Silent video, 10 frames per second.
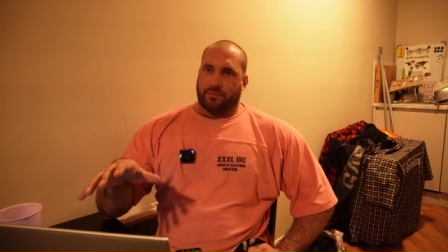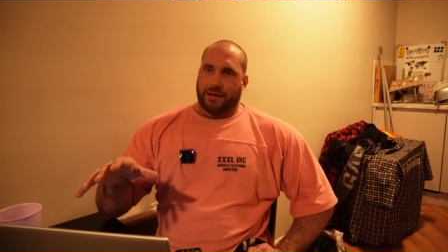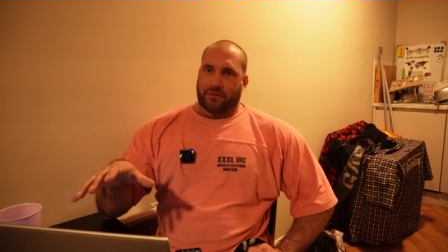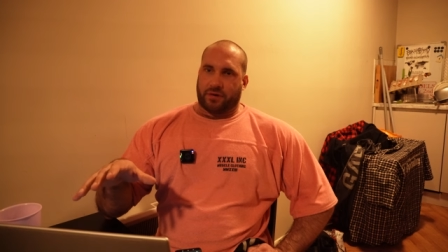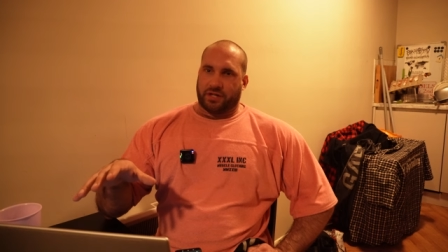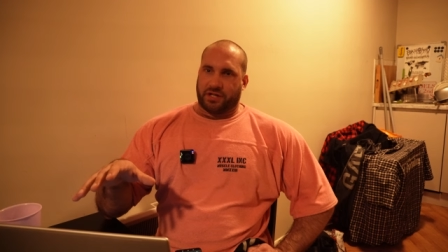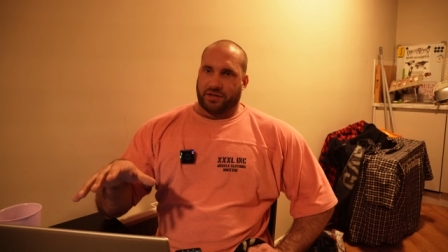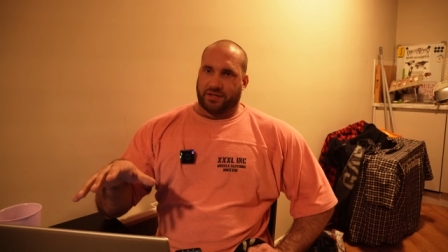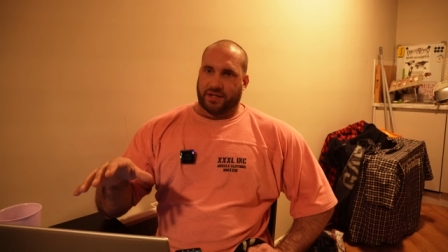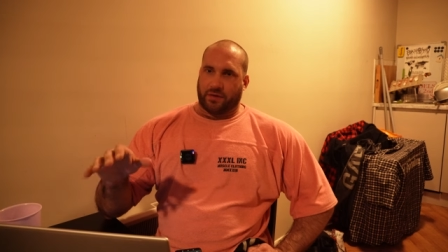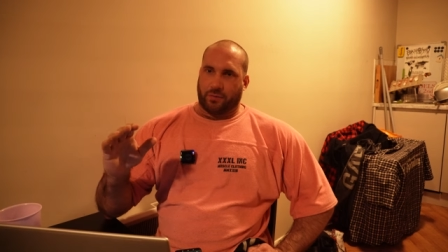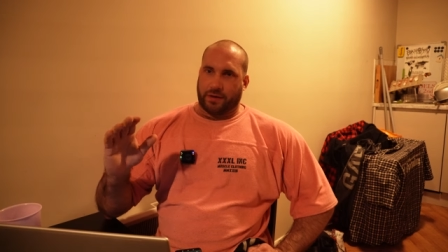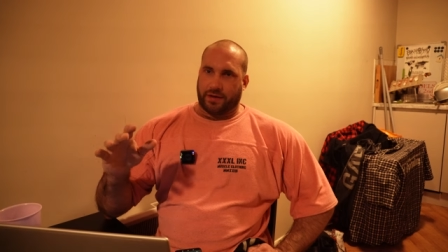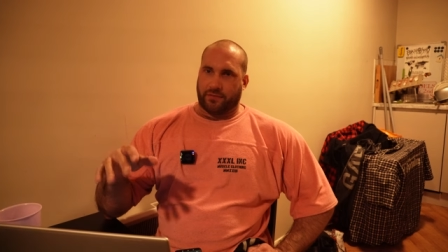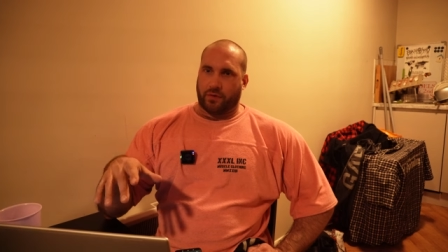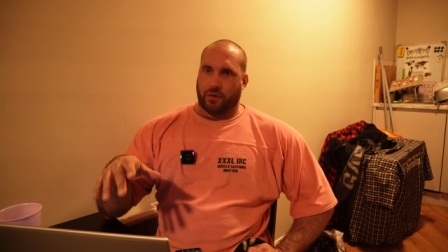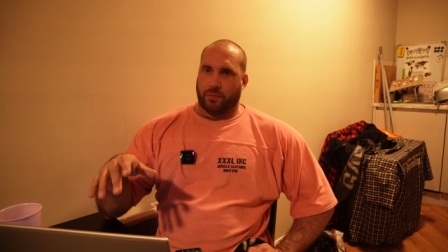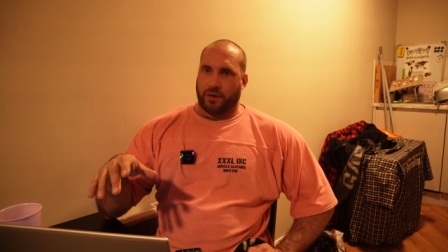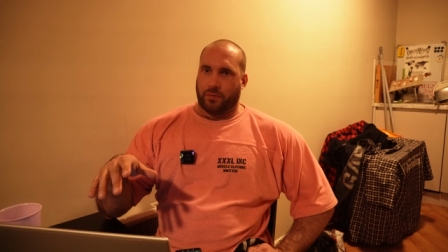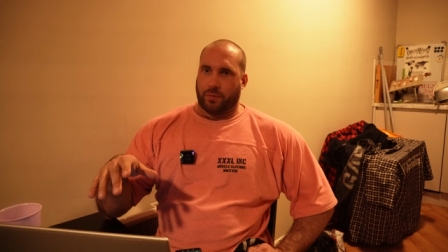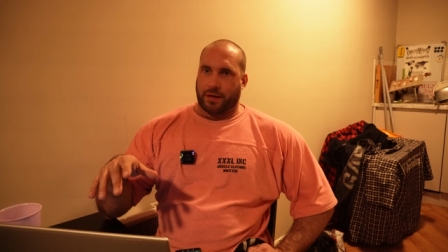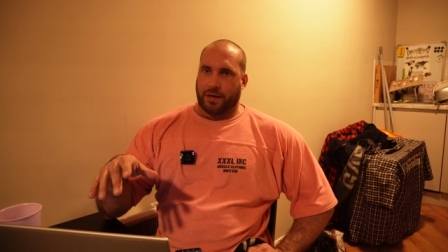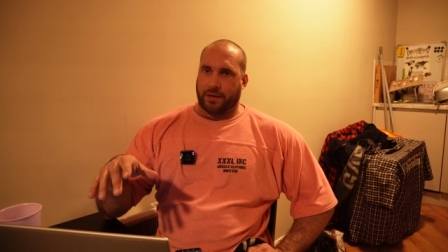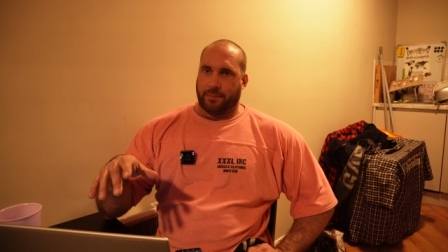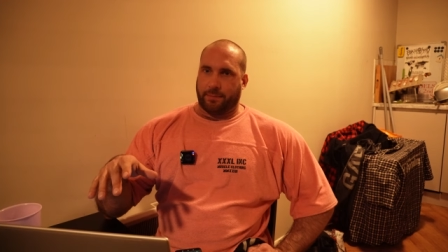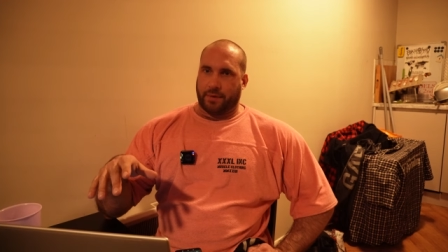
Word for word: macro shooting or whether you've got a meal plan.